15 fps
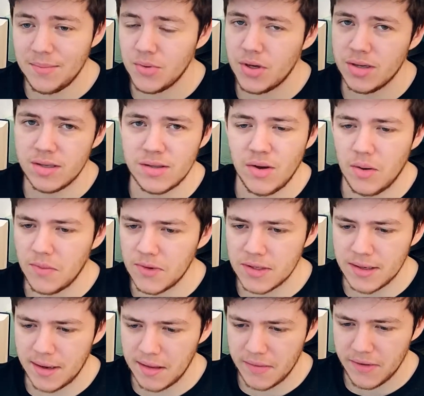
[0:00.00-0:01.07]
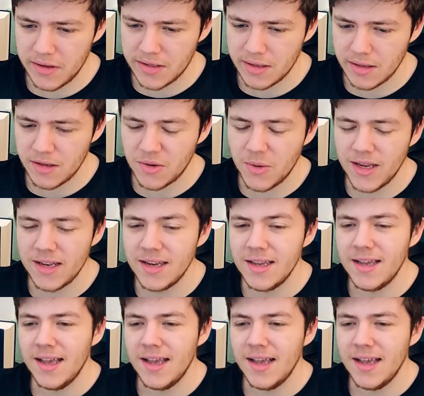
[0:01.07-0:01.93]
because obviously I love Ursula Le Guin,